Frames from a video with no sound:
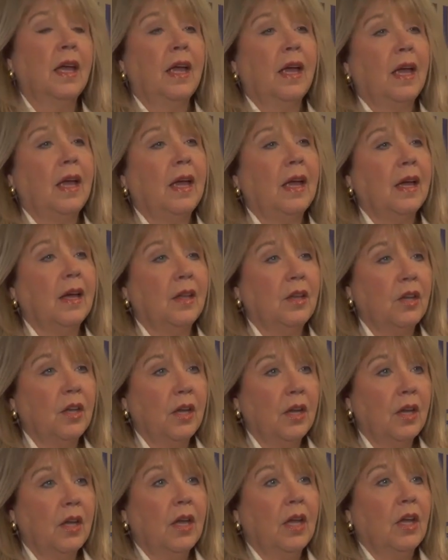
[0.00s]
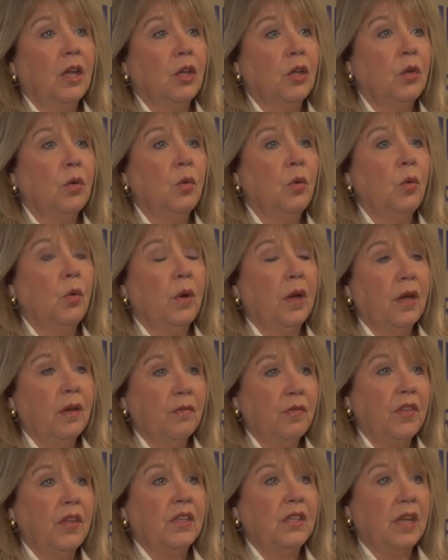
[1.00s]
and you,
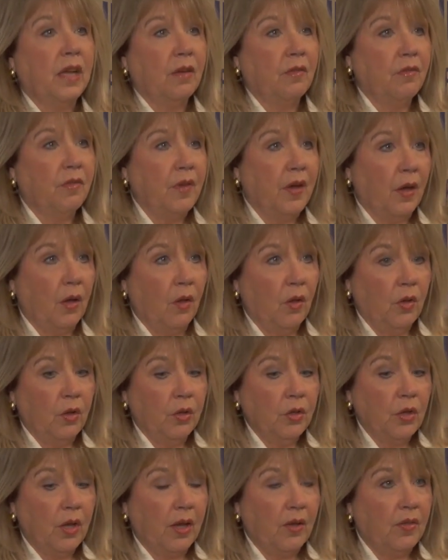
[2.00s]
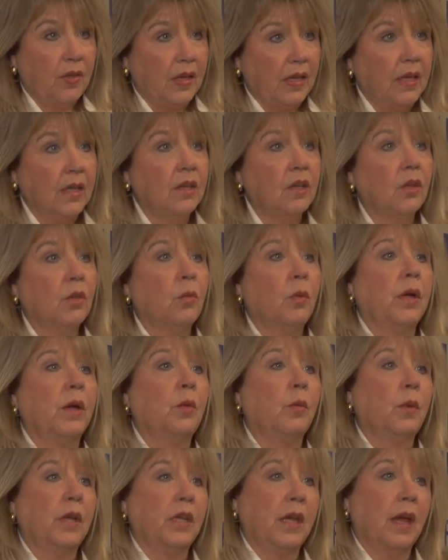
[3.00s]
if the date fell at the end of the
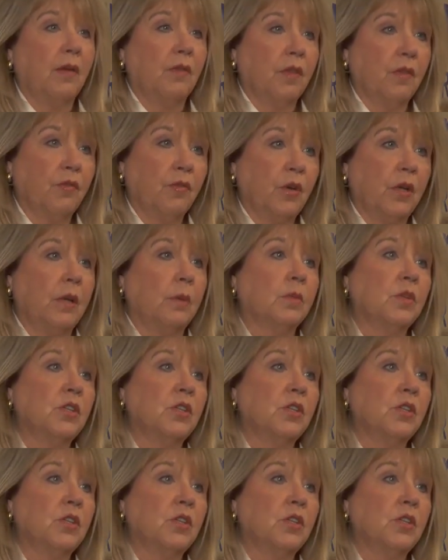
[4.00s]
week, we have the freedom